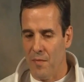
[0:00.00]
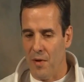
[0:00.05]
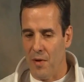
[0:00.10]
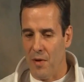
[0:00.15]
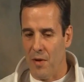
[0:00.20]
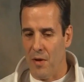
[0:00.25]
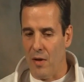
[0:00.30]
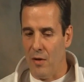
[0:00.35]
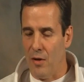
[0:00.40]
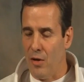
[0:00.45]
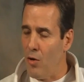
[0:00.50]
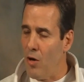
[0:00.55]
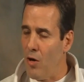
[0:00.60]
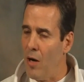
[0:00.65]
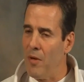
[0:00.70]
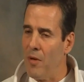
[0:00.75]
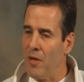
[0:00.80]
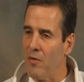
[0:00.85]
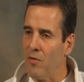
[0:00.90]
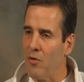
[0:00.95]

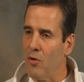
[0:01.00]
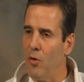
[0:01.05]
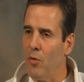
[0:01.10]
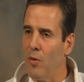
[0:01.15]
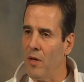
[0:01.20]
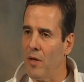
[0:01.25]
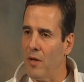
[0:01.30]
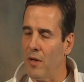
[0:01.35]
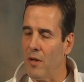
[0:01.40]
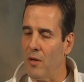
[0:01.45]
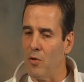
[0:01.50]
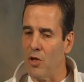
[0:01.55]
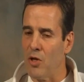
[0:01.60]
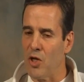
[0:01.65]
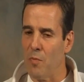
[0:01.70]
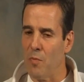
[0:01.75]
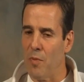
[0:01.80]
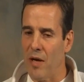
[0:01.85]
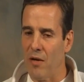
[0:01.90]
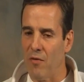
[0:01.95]
I'm a totally
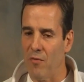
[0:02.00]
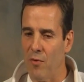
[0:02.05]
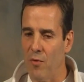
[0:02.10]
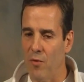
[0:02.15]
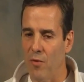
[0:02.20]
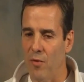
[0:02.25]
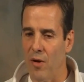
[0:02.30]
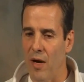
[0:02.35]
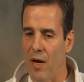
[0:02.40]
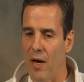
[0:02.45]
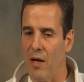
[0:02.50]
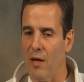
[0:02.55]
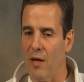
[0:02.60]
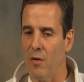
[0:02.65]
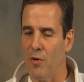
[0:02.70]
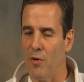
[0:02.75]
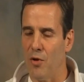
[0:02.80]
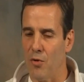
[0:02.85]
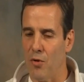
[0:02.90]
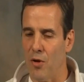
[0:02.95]
respectful guy
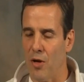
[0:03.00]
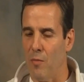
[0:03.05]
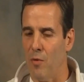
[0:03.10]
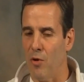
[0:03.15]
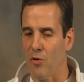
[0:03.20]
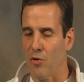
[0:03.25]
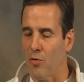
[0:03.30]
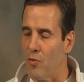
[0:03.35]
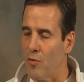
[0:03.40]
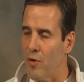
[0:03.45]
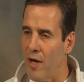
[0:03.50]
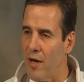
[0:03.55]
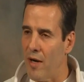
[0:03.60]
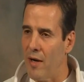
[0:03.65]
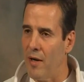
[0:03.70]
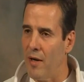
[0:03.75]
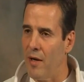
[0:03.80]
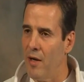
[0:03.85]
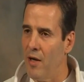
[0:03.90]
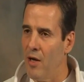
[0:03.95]
when you talk about
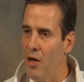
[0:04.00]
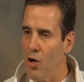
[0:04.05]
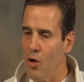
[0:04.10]
karate,